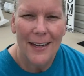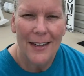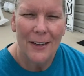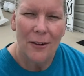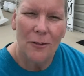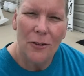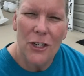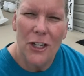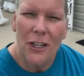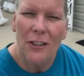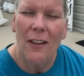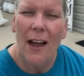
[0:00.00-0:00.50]

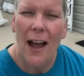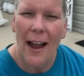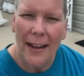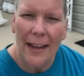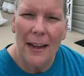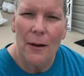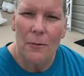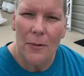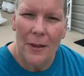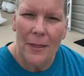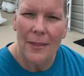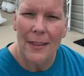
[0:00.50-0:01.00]
Don't you
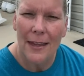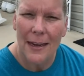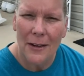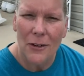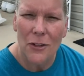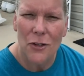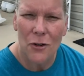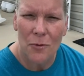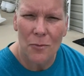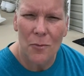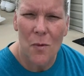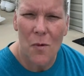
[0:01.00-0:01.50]
like it when
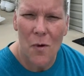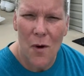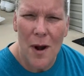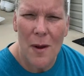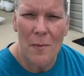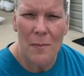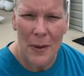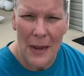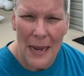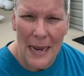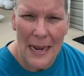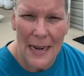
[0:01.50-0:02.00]
things are more
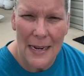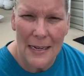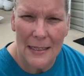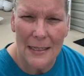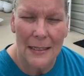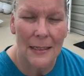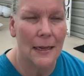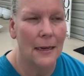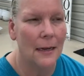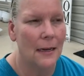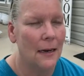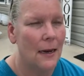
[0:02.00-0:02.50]
at
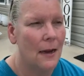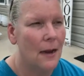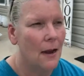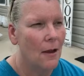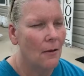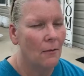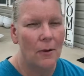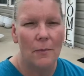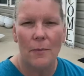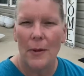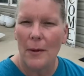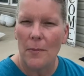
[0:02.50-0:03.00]
peace and
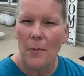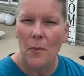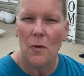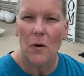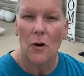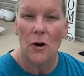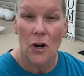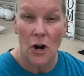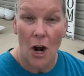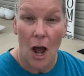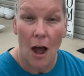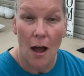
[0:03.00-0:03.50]
when people
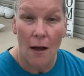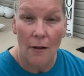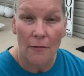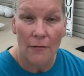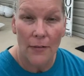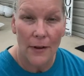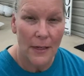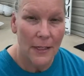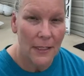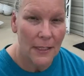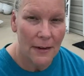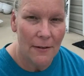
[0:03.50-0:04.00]
are not
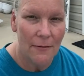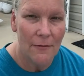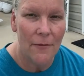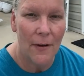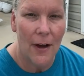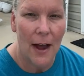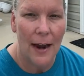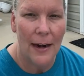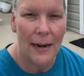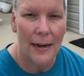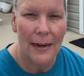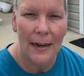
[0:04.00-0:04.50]
fussing and
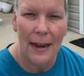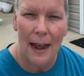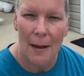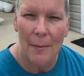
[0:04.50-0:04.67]
fighting?